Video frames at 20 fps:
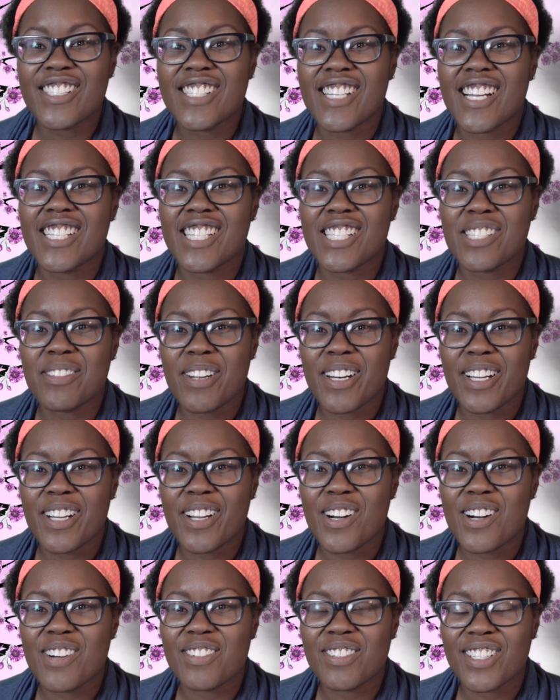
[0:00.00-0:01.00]
First, I just want
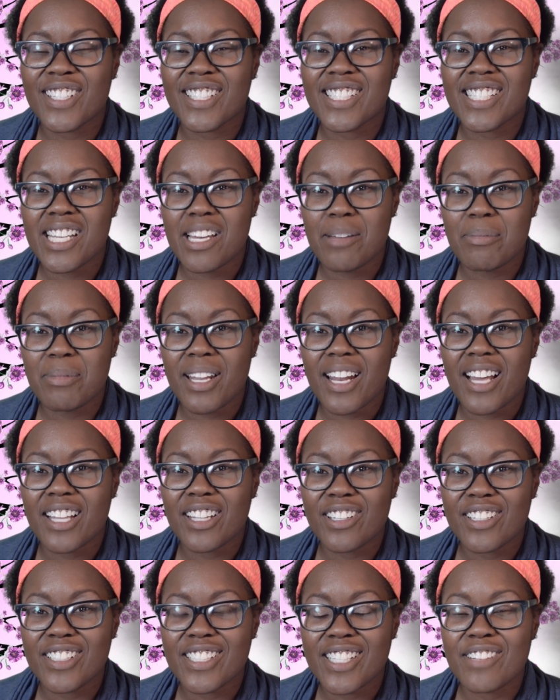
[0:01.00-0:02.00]
to go over a tip that
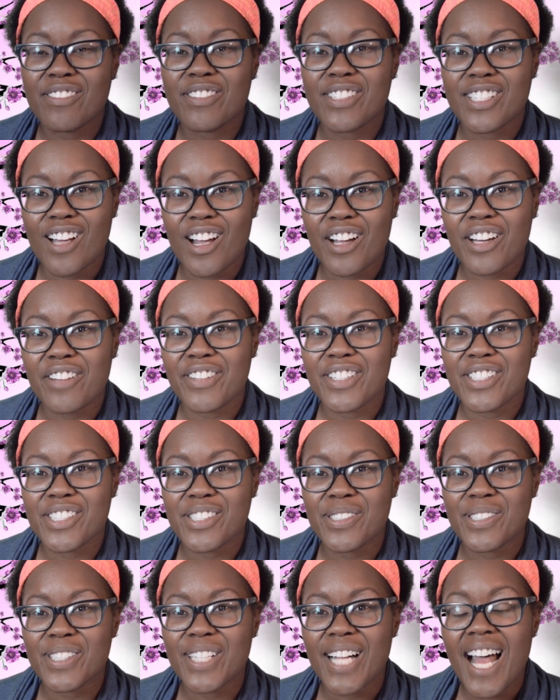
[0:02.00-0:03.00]
I learned in photography
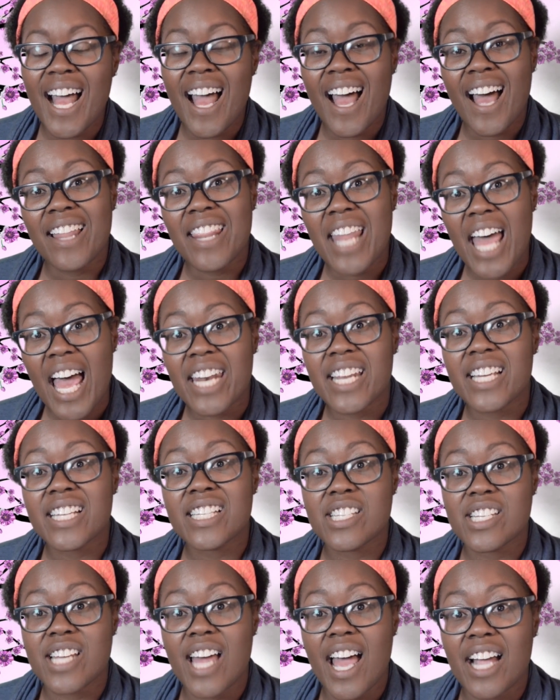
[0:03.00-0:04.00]
school, and that
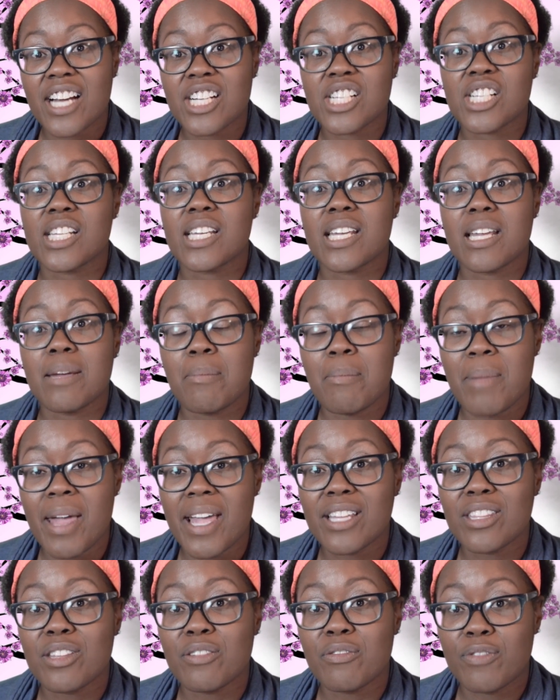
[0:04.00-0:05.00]
is to actually
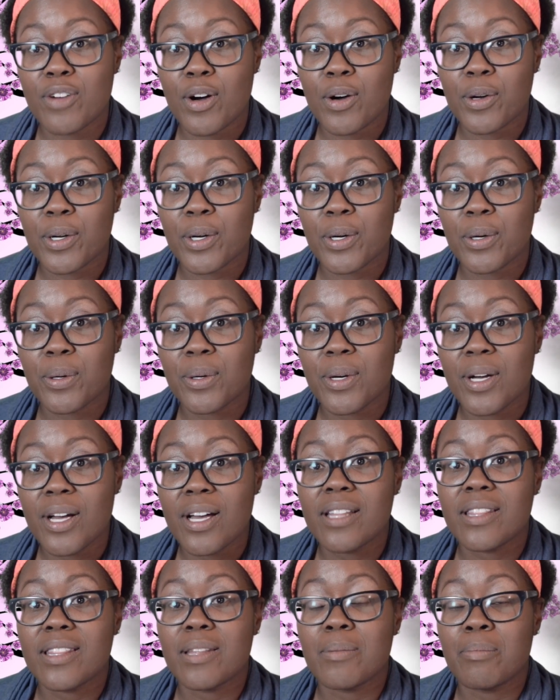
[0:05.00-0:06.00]
make the photo
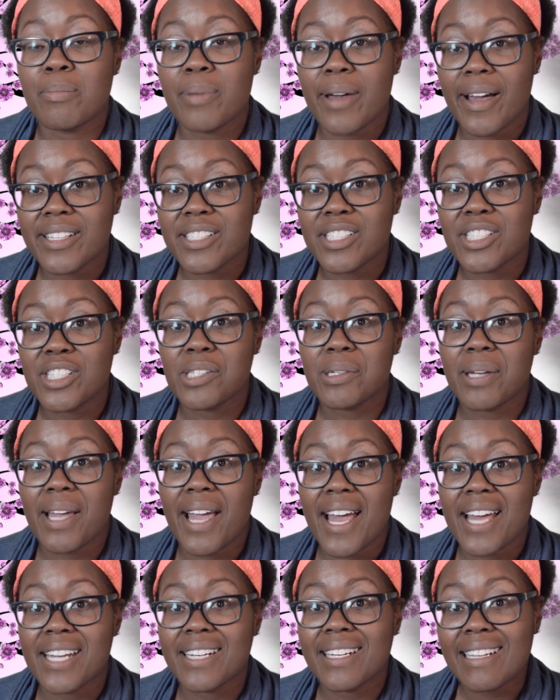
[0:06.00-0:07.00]
the best you
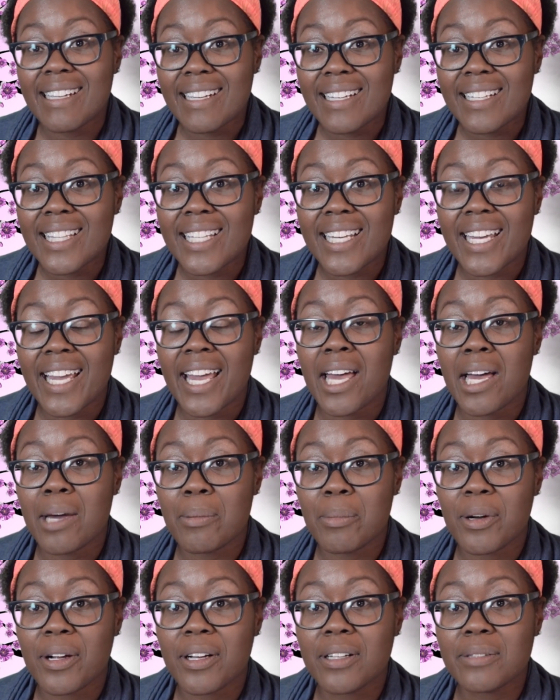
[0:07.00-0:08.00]
can in the
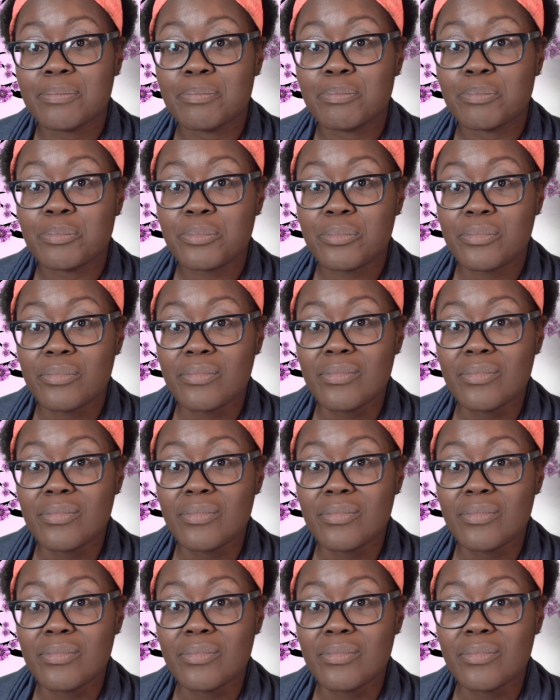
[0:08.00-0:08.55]
camera.